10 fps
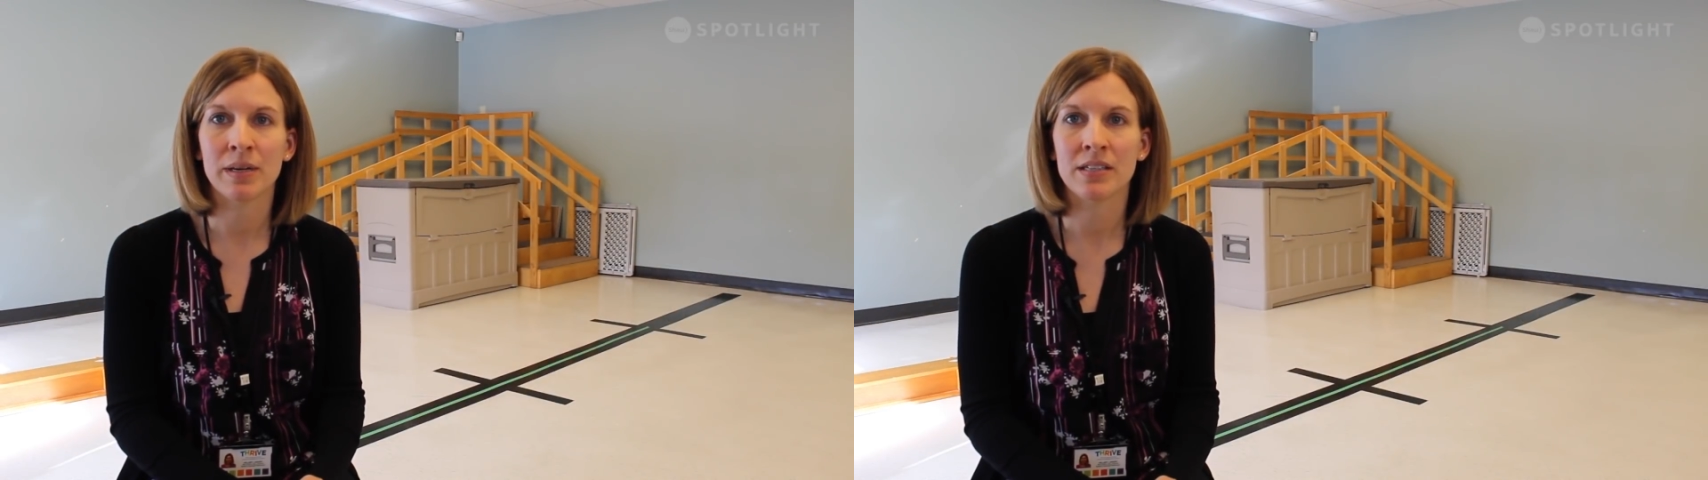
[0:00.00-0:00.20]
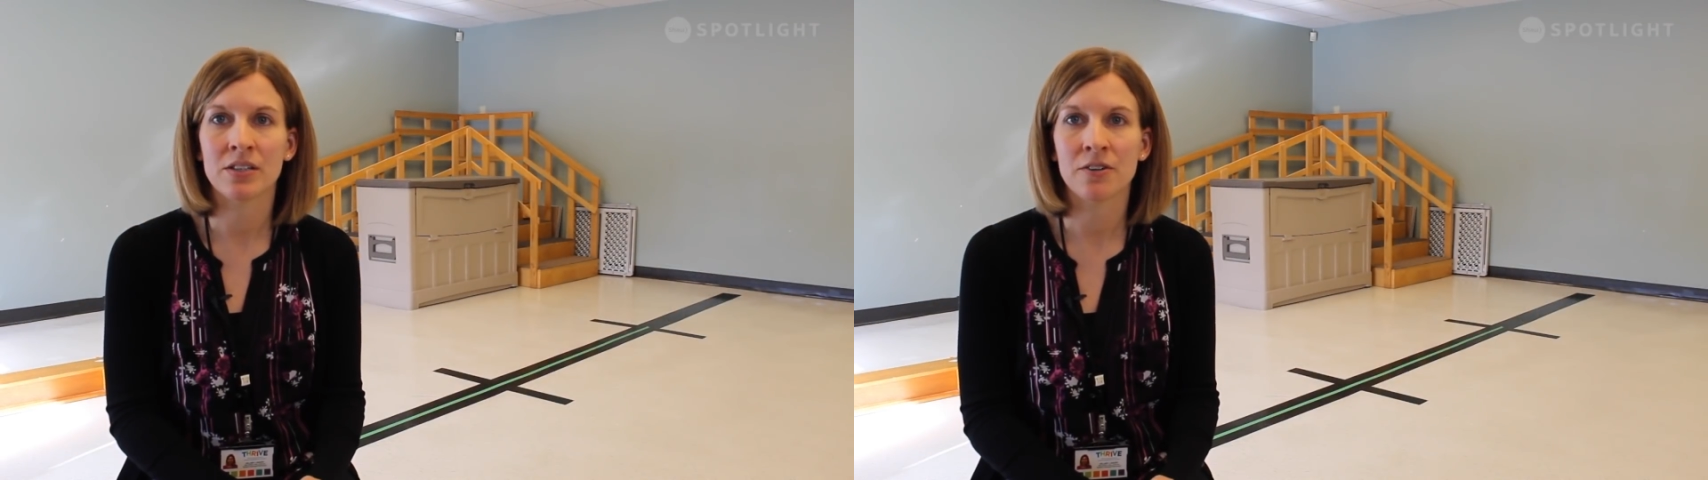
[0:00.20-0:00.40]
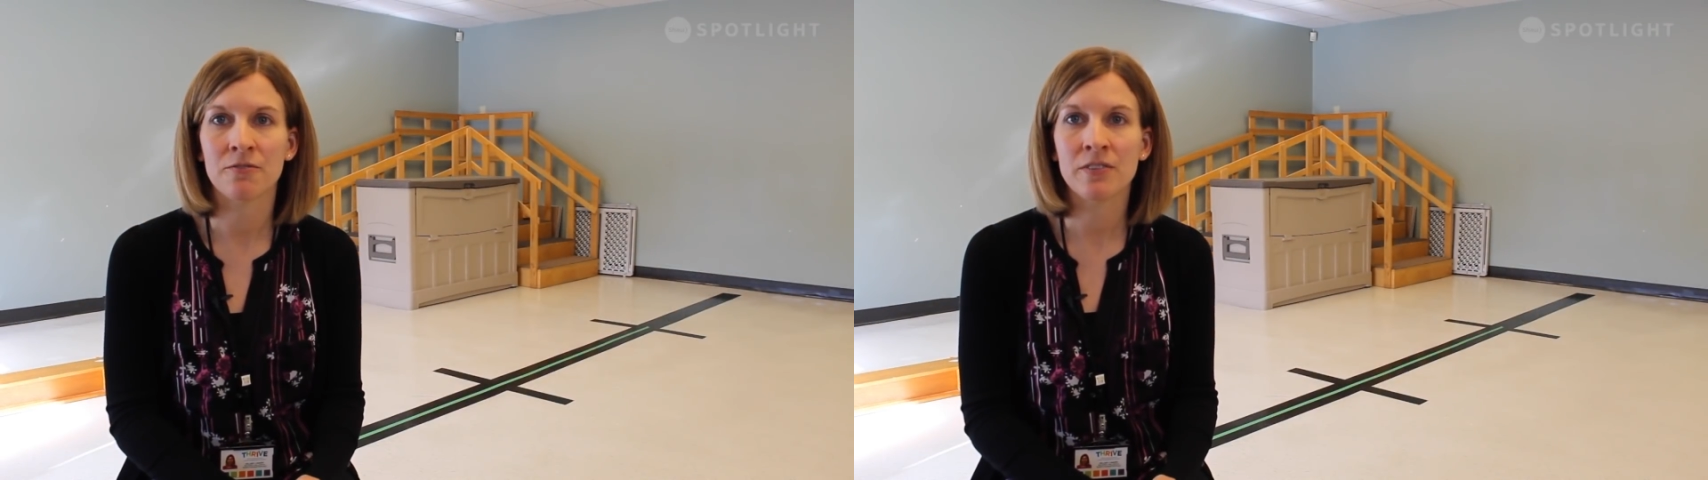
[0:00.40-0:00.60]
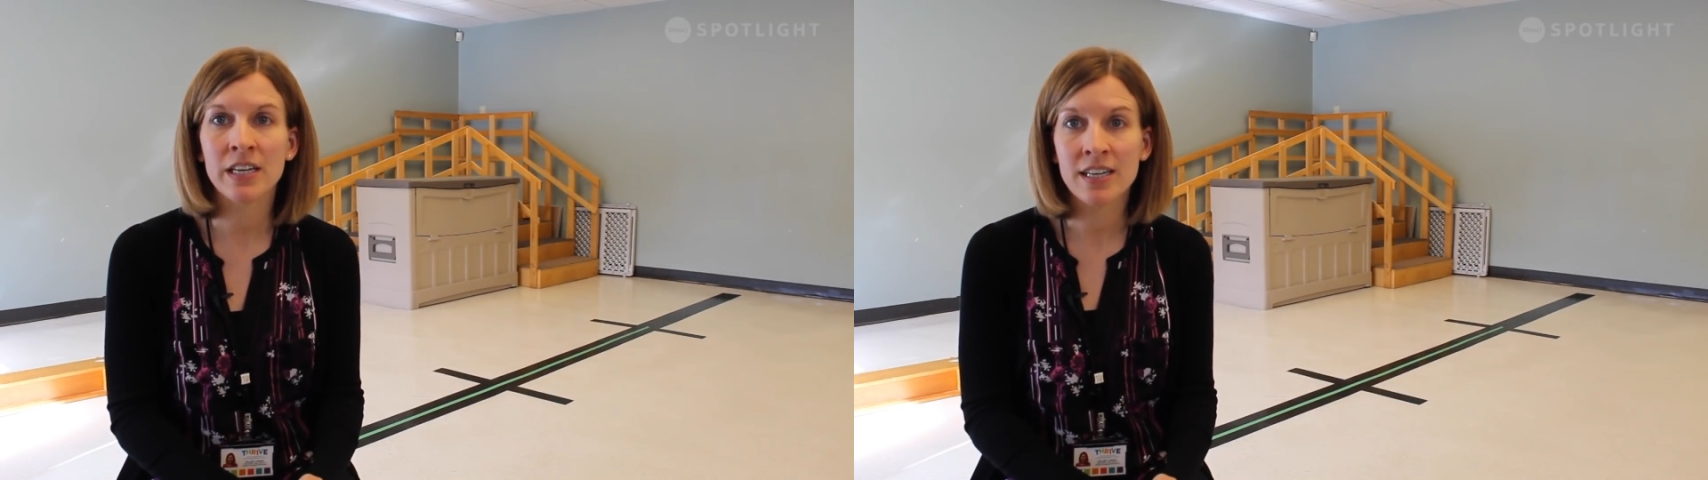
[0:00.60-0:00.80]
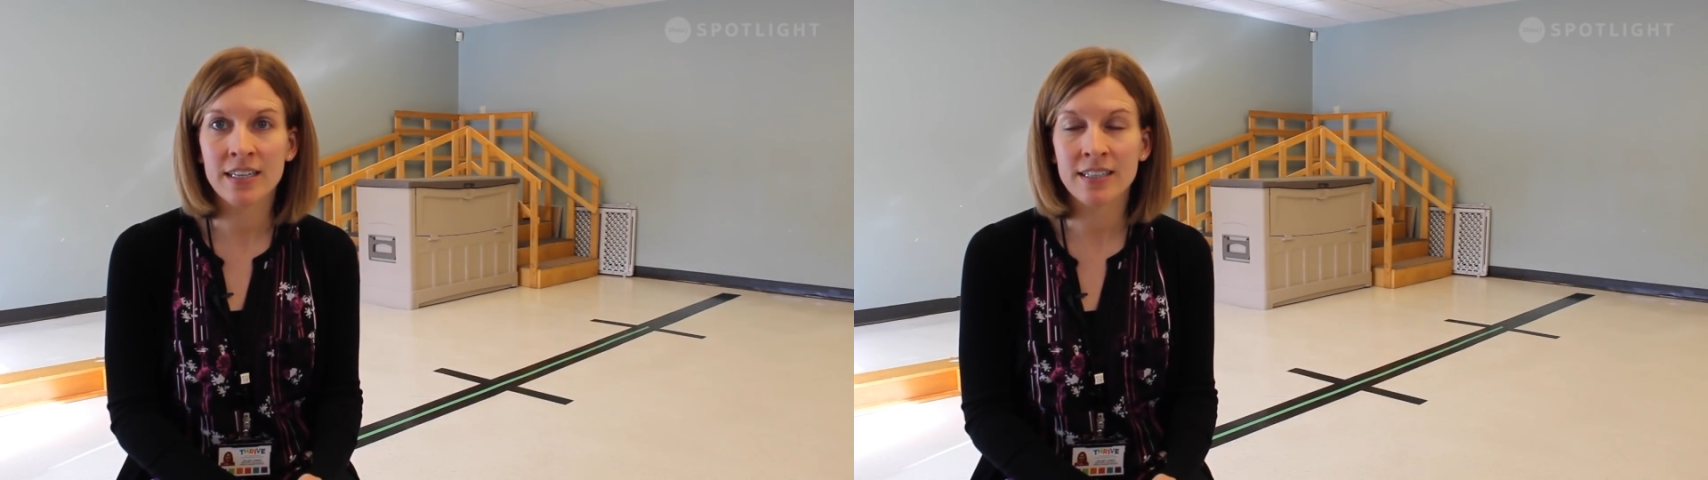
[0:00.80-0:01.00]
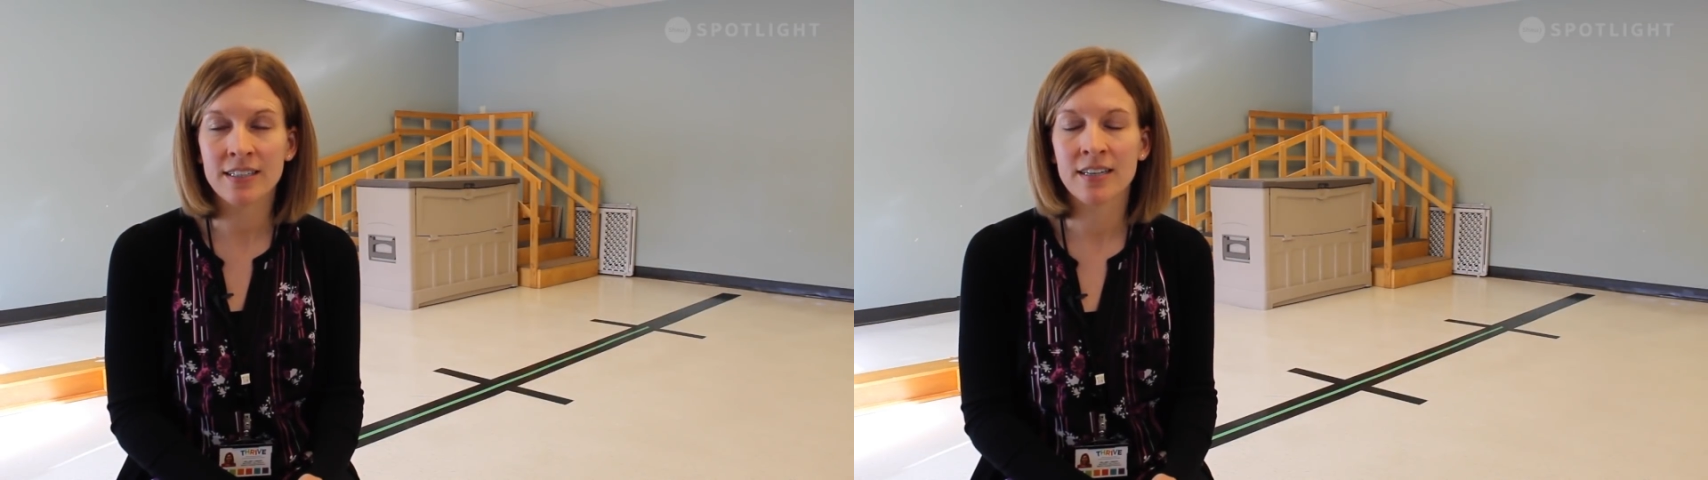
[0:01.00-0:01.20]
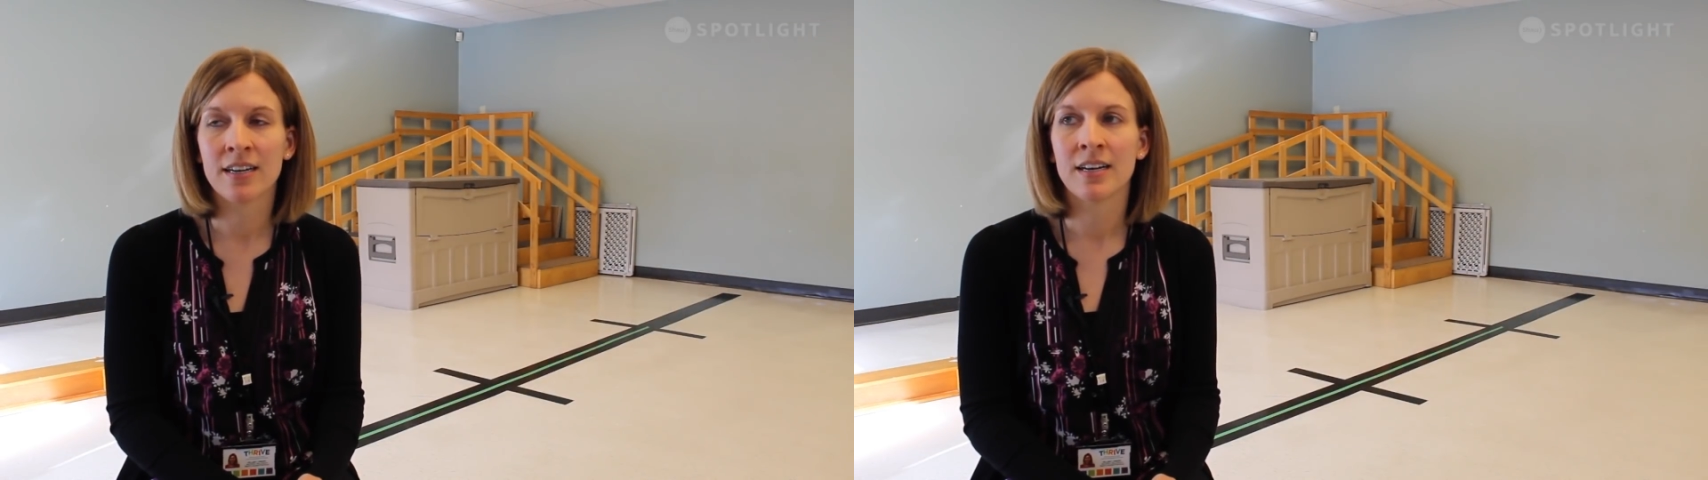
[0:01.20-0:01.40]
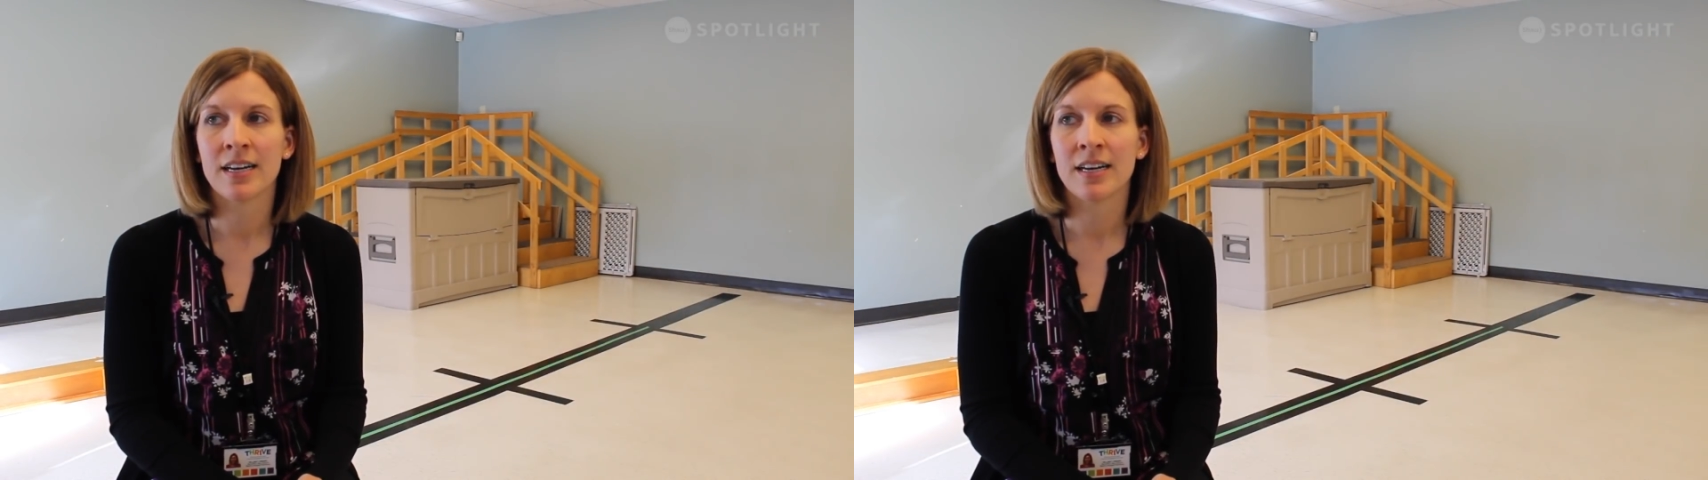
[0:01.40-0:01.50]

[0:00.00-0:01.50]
based on feeding.